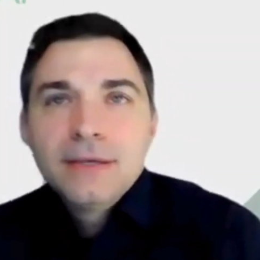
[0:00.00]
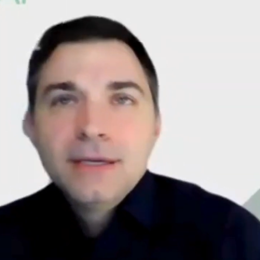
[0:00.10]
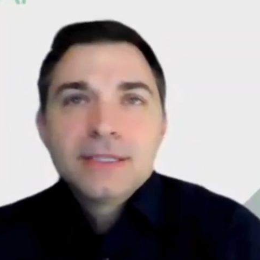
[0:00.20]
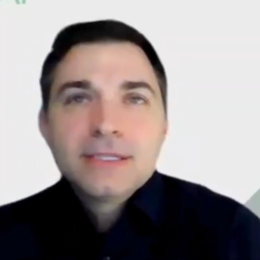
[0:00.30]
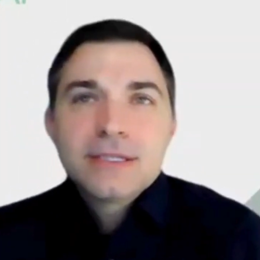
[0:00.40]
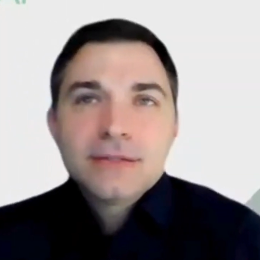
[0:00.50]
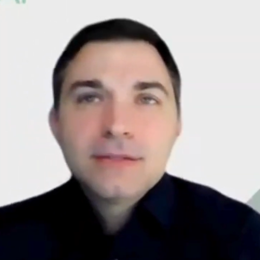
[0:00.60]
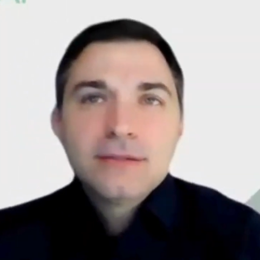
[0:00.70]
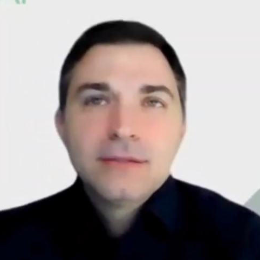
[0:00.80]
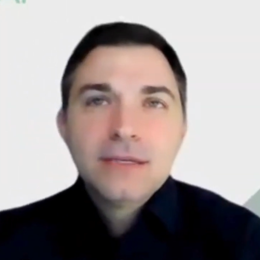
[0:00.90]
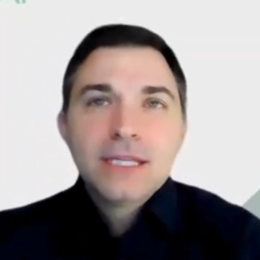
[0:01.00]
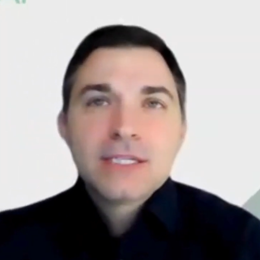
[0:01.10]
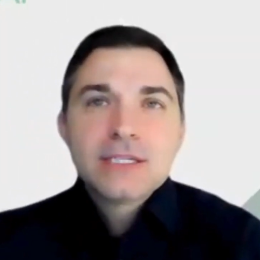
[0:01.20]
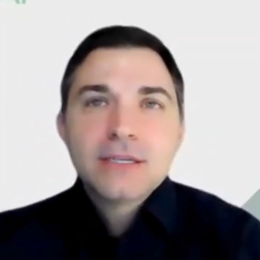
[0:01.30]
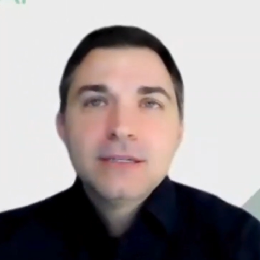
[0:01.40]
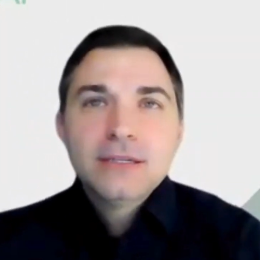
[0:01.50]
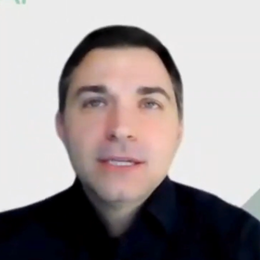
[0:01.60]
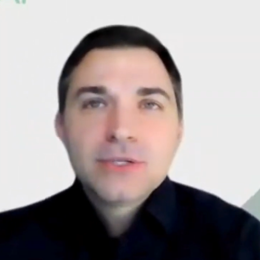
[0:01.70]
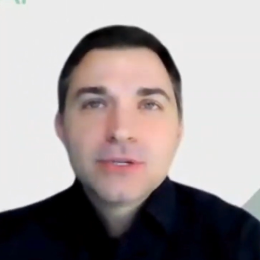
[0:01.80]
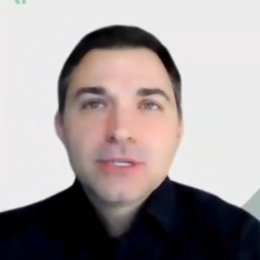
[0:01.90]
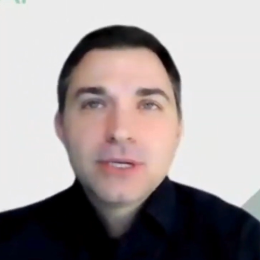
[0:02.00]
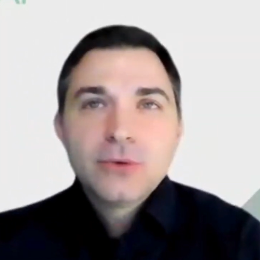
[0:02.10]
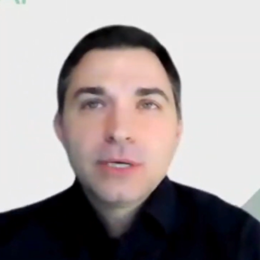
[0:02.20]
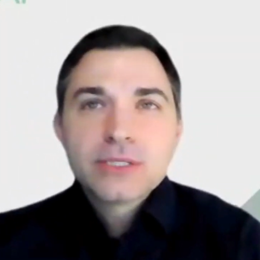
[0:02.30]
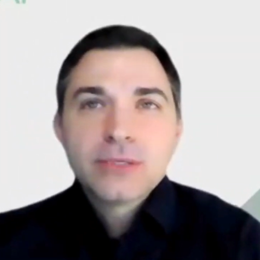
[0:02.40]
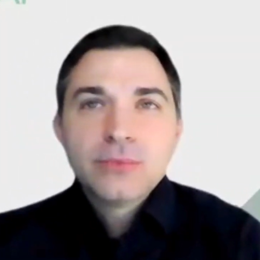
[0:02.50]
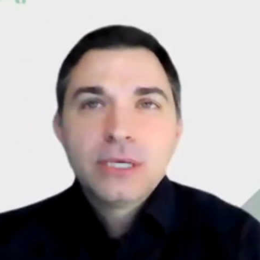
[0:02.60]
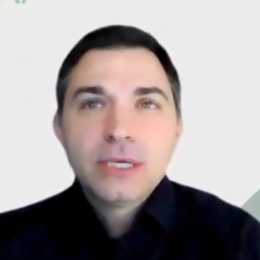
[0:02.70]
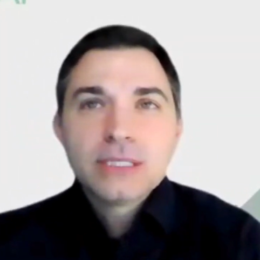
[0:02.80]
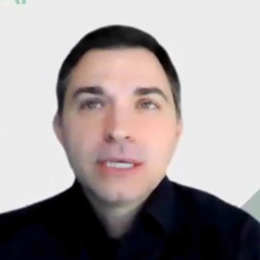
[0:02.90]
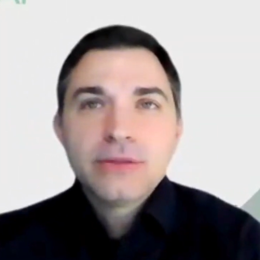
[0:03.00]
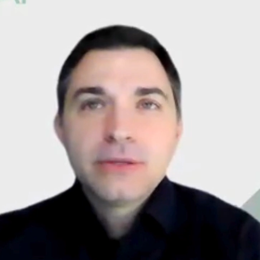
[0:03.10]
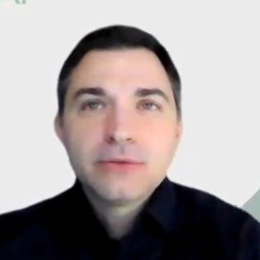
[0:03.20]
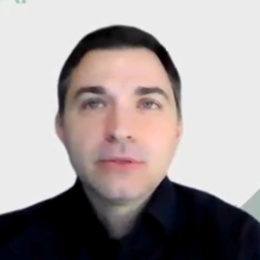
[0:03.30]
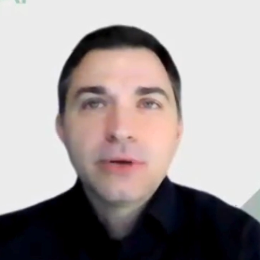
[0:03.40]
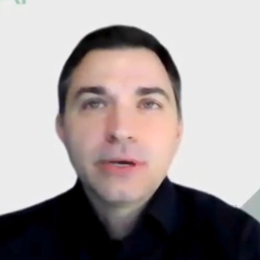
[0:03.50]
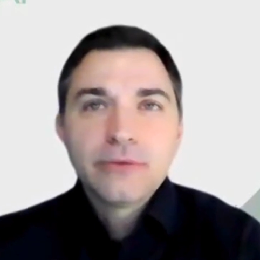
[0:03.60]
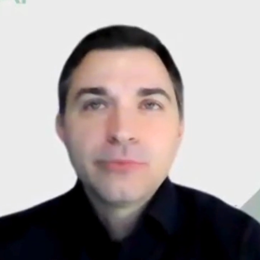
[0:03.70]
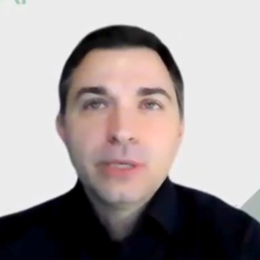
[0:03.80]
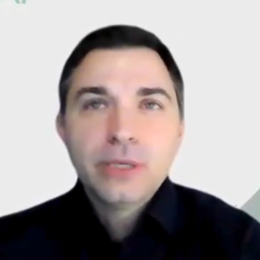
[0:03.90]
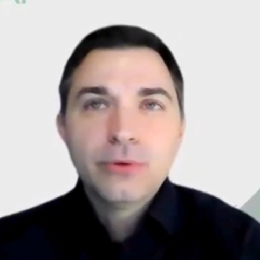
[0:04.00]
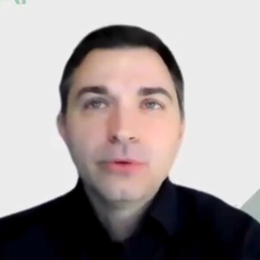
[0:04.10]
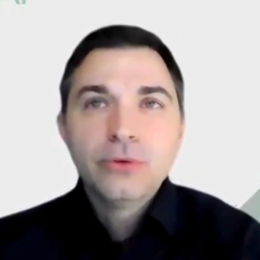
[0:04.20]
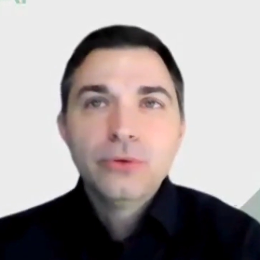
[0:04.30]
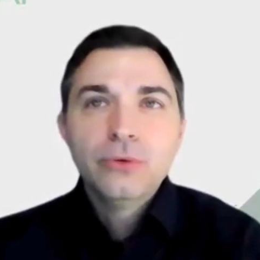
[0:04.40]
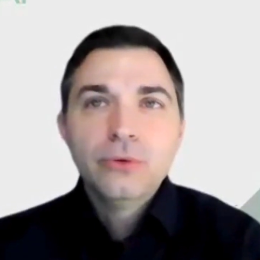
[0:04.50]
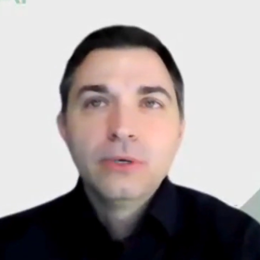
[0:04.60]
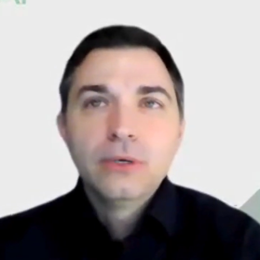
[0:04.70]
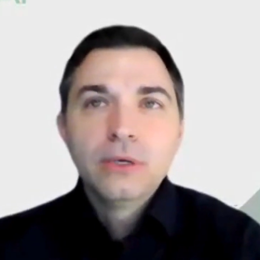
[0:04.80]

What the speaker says: It's an interesting question because I think there's a lot of people who